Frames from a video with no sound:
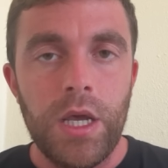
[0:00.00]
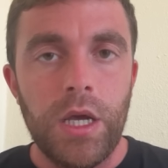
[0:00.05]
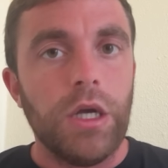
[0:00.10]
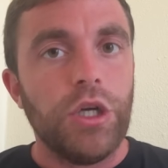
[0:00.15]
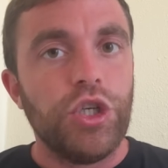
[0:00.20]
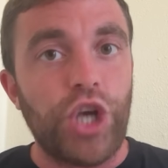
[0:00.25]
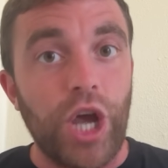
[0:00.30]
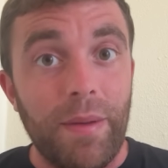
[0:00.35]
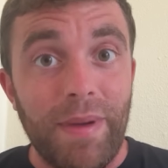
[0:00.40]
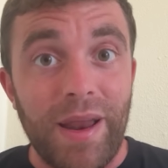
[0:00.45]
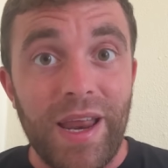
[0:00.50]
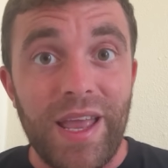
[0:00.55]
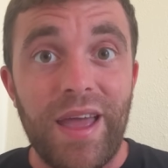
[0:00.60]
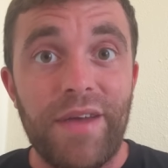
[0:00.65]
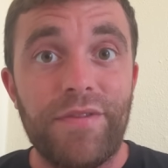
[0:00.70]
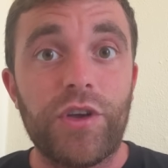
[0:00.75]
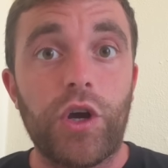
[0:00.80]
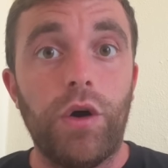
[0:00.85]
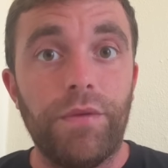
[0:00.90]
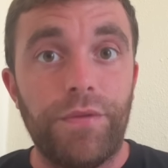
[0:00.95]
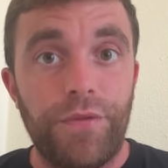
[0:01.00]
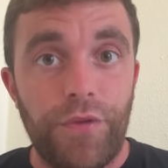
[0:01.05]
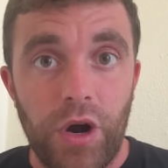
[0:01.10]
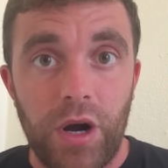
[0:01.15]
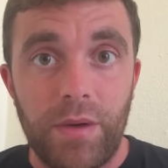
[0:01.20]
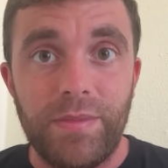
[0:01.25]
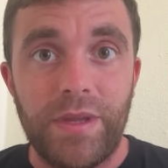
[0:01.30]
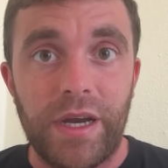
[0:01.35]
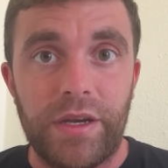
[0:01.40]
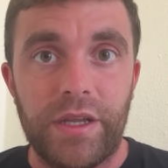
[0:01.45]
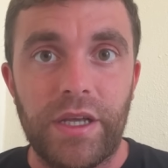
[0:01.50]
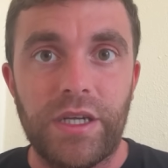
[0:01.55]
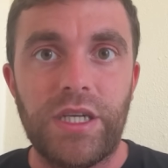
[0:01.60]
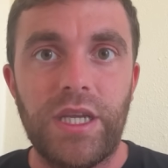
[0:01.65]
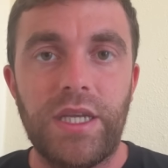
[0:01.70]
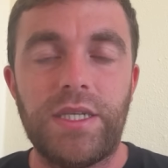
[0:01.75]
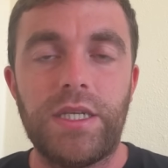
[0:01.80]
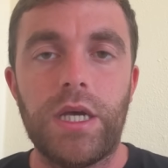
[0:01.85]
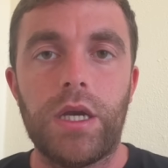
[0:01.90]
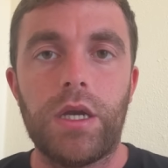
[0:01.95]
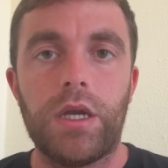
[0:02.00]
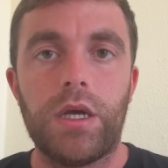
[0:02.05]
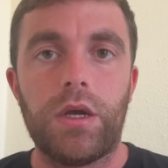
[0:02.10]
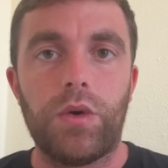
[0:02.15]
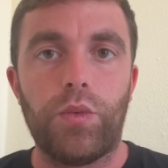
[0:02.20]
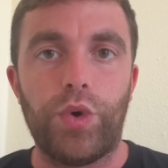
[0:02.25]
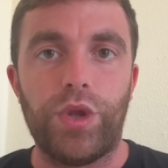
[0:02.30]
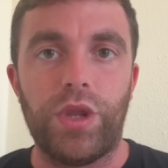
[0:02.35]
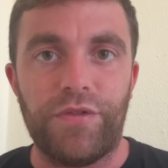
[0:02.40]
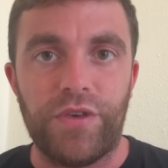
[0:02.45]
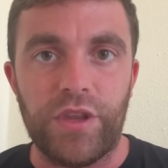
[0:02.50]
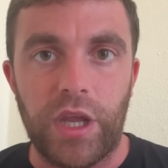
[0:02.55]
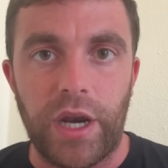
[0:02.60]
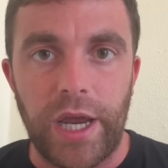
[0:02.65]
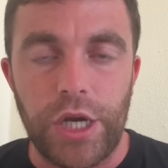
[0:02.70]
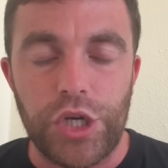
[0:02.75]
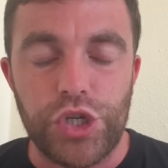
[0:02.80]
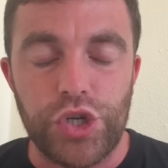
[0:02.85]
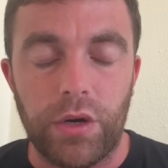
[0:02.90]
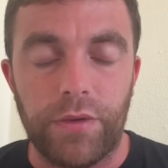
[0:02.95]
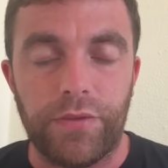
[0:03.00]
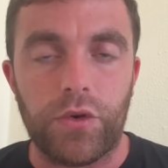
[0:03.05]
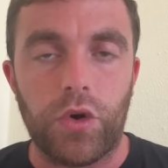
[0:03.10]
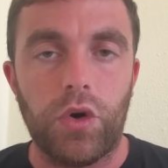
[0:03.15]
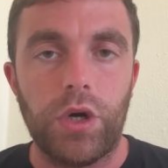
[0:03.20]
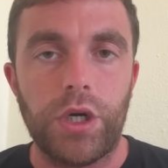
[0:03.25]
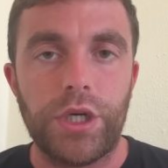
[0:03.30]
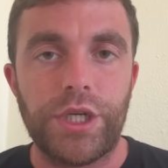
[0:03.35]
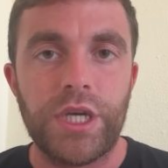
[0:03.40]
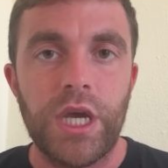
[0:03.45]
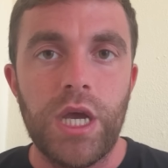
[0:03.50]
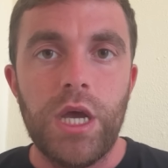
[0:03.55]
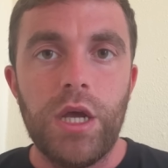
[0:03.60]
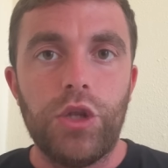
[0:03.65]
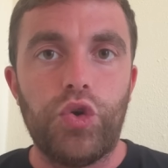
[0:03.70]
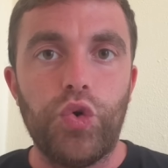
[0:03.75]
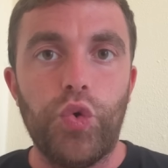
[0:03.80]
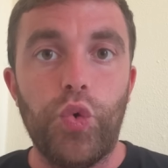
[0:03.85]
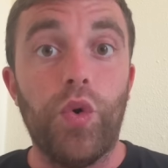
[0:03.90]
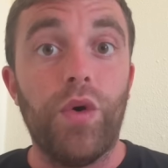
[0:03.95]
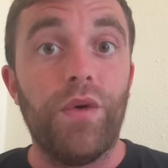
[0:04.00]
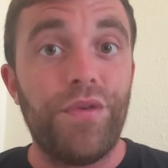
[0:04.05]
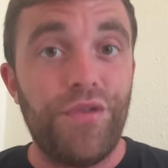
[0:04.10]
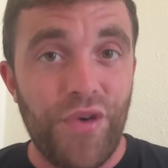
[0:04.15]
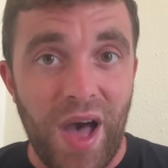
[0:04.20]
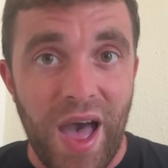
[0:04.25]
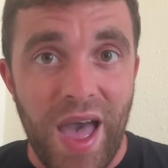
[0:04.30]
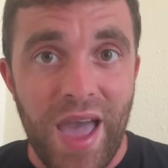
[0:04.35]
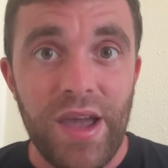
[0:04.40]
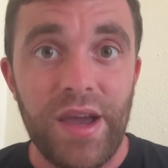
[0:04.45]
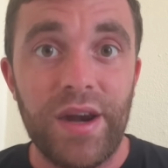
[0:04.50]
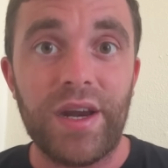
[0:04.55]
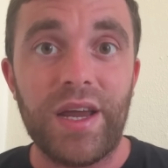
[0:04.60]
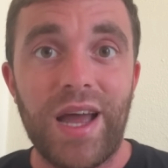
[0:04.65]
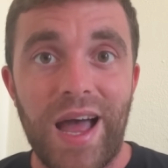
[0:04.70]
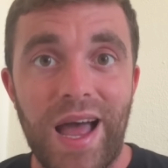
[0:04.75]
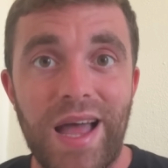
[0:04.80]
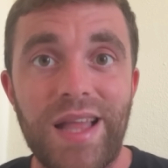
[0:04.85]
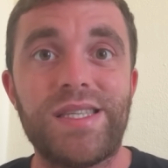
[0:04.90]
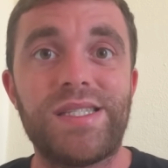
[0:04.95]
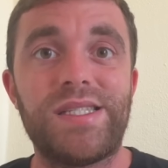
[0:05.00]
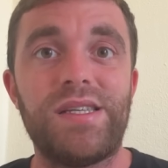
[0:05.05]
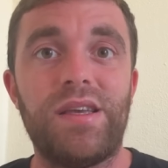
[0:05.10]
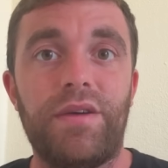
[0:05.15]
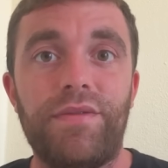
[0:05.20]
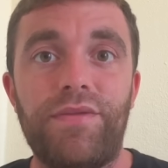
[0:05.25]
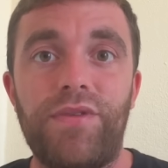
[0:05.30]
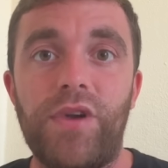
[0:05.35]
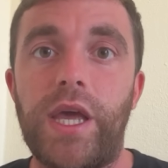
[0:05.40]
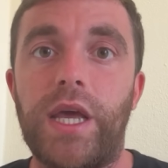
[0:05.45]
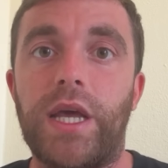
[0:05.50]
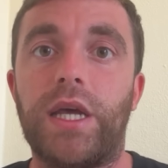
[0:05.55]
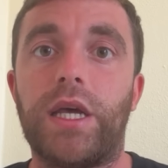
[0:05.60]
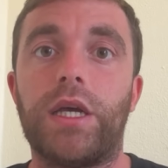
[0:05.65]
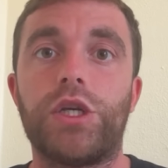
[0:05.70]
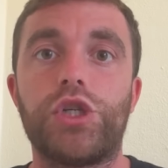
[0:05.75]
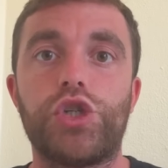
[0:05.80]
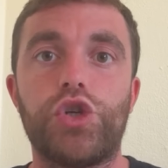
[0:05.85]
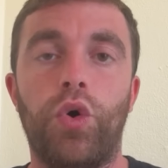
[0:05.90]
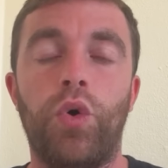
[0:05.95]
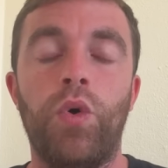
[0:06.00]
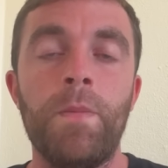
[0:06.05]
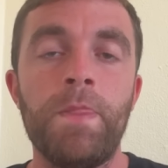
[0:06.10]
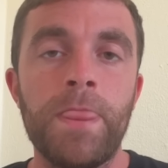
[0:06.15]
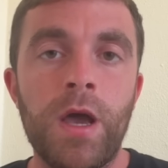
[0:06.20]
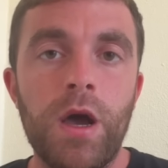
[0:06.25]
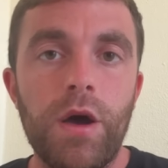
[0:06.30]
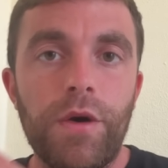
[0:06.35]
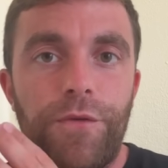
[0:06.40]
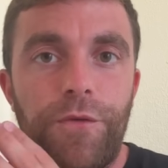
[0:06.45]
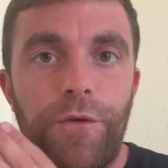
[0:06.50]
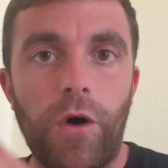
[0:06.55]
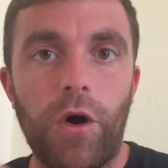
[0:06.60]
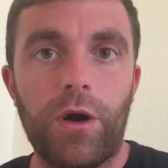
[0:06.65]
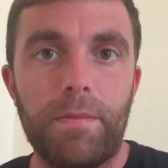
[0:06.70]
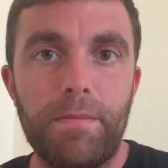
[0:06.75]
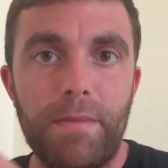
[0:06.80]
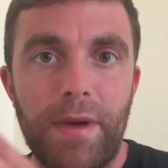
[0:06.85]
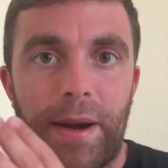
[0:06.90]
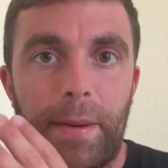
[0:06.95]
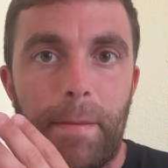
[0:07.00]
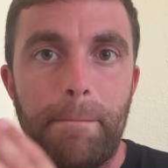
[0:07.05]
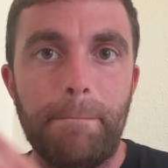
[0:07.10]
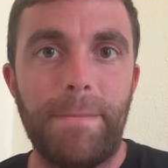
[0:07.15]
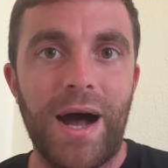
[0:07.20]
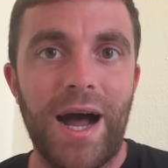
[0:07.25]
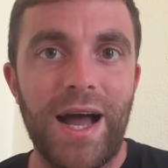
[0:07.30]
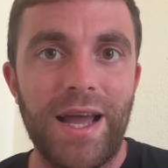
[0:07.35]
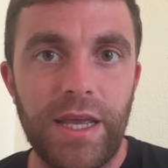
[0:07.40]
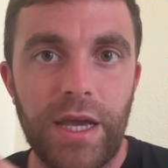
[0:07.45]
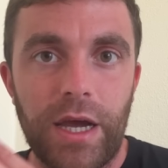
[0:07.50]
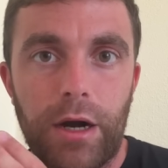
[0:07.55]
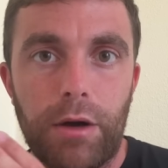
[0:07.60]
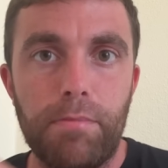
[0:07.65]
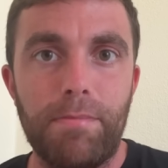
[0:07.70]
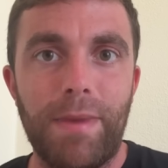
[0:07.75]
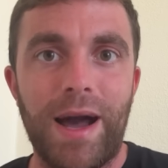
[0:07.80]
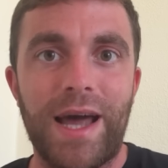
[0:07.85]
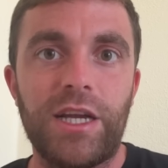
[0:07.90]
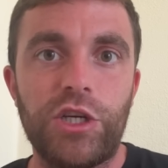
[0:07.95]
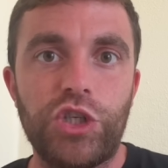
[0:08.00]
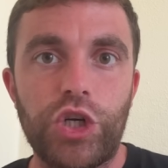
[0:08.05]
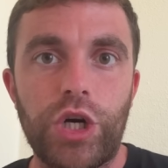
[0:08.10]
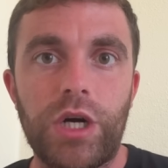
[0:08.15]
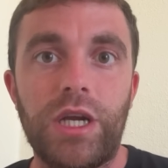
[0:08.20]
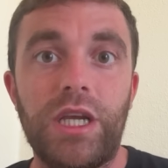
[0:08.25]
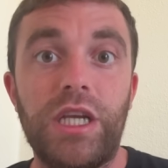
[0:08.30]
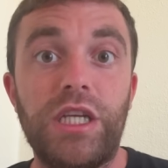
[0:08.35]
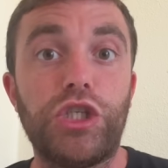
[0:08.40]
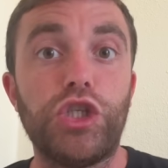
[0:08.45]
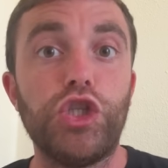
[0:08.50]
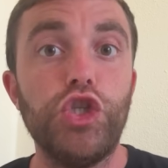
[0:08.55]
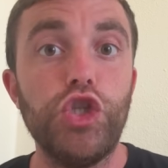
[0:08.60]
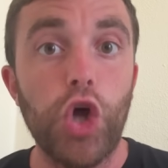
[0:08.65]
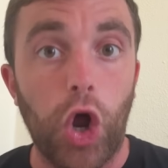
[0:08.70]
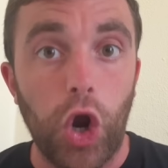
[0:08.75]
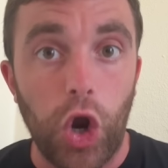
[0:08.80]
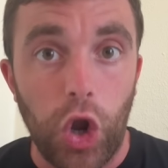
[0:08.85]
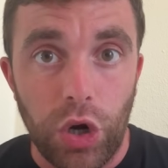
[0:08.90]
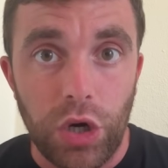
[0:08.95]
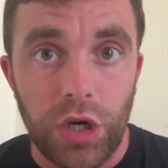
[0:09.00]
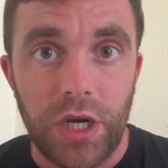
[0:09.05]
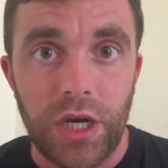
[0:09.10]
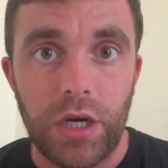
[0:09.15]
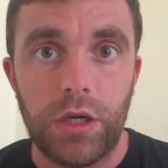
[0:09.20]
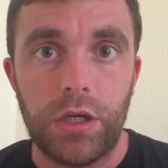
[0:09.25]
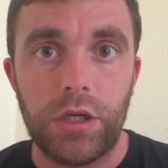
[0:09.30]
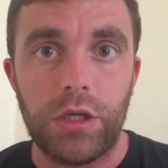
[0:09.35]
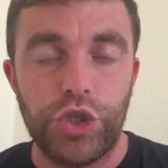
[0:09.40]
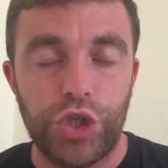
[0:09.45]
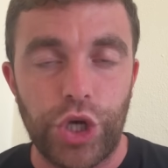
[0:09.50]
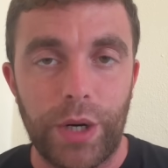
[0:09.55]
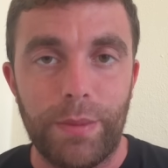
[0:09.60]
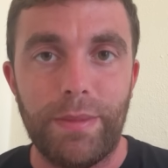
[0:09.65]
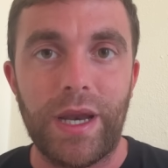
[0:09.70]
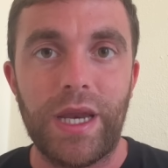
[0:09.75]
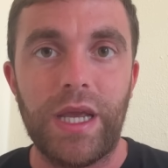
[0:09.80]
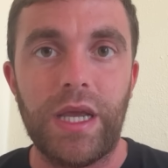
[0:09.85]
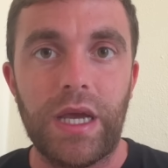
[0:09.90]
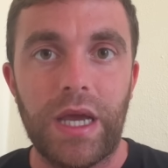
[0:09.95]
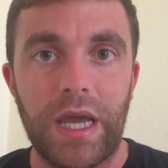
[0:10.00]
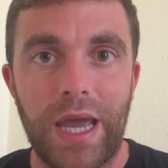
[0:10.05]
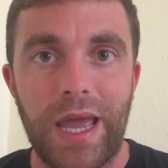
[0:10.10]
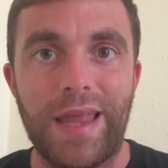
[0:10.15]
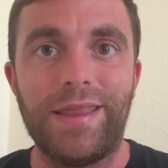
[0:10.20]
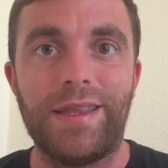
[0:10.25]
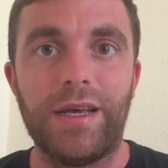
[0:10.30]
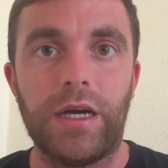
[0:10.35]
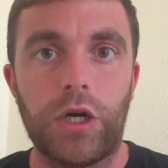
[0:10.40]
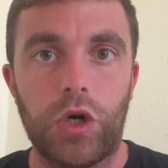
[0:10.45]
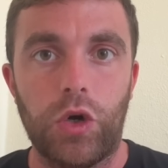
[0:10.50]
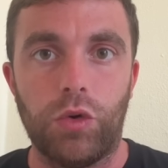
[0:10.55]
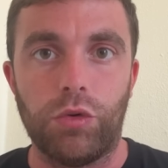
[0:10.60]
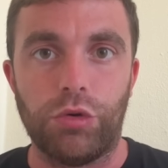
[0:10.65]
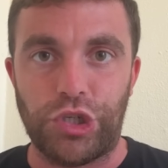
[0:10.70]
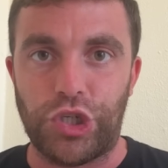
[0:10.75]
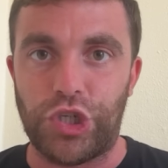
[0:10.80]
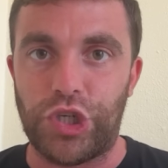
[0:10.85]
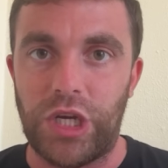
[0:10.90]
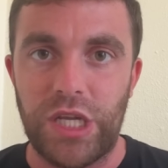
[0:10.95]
Germany have confirmed their decision, with the federation of course, to fire Hansi Flick. So former Bayer manager is no longer Germany head coach.